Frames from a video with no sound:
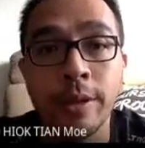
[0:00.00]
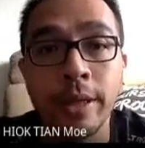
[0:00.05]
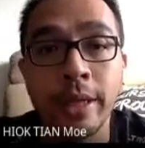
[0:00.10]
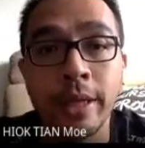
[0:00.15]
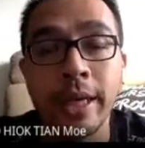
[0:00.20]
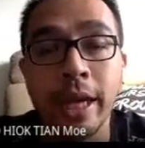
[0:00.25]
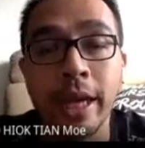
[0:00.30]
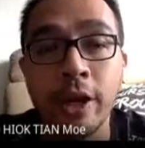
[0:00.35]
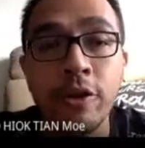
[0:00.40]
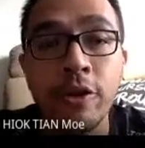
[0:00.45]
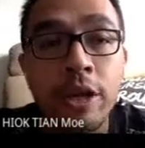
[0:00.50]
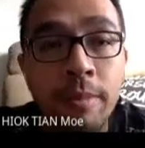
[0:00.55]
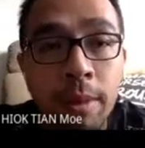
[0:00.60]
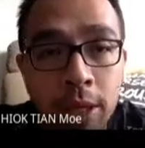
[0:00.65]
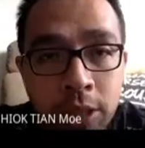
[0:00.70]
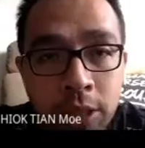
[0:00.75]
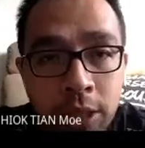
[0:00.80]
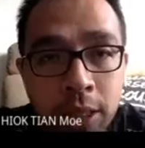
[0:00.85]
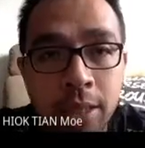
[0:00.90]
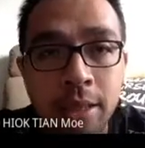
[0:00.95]
It can only
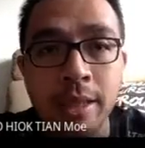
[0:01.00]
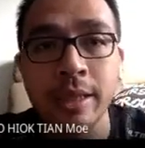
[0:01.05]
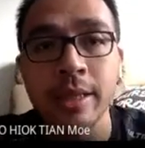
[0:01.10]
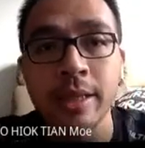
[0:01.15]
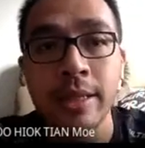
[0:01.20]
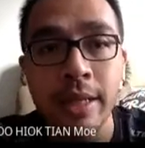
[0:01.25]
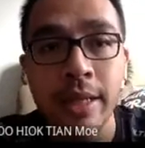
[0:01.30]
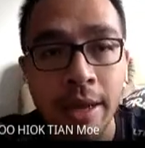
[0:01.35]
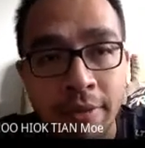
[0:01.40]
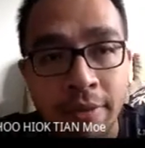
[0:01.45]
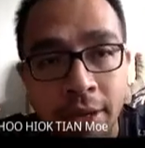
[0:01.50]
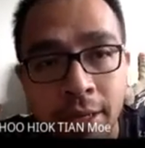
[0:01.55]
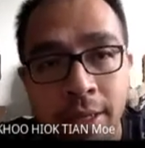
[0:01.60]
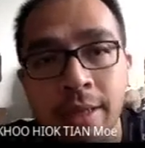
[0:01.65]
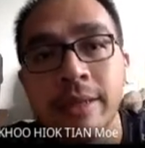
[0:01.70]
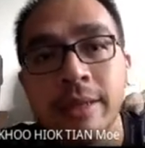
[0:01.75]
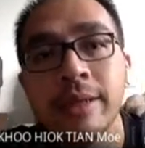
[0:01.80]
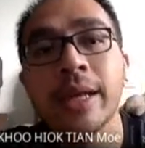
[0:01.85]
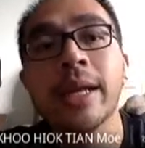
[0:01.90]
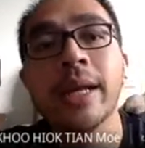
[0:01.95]
measure
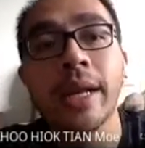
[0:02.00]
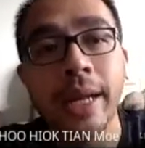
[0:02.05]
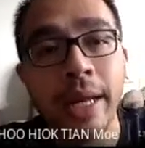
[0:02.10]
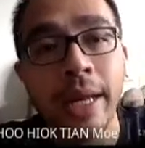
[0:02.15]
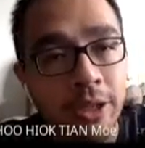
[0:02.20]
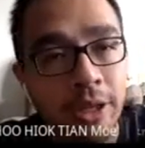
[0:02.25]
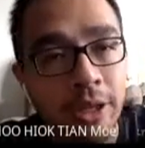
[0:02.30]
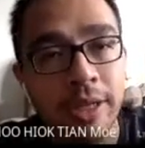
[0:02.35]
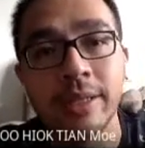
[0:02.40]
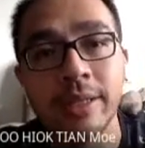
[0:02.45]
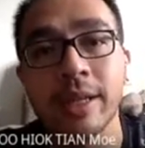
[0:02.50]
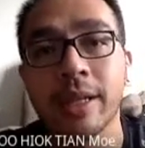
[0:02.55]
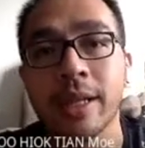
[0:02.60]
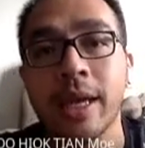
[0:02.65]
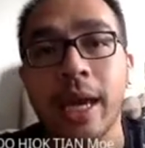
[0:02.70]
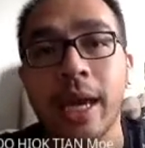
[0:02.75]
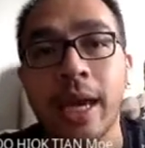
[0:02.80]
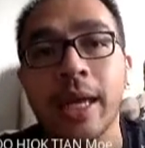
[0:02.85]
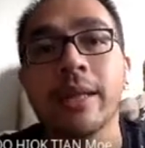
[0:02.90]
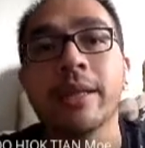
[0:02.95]
37, then the next one is
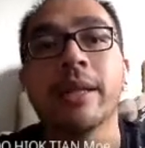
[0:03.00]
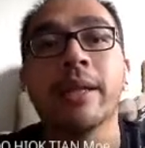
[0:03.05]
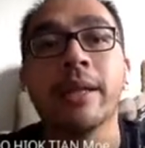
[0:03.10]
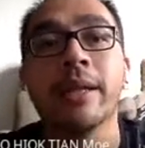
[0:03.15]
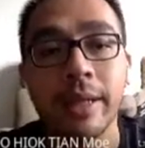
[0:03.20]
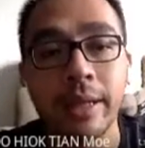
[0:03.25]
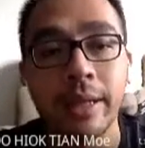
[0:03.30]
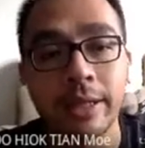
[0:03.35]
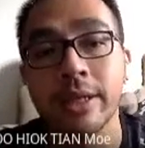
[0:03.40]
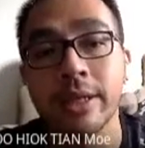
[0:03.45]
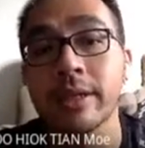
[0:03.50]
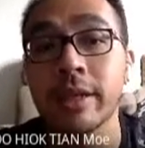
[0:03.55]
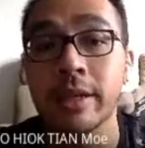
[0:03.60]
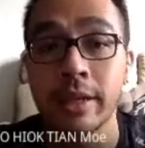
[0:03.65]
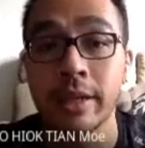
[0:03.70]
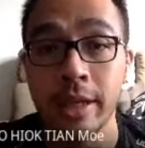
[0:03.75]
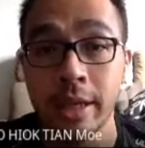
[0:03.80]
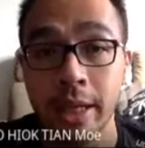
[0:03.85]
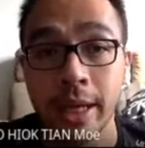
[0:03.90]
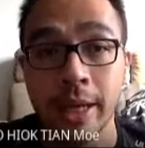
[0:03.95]
38, then the next one is
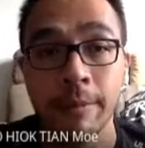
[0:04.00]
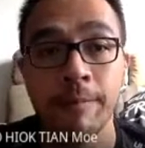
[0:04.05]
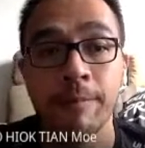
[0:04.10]
39.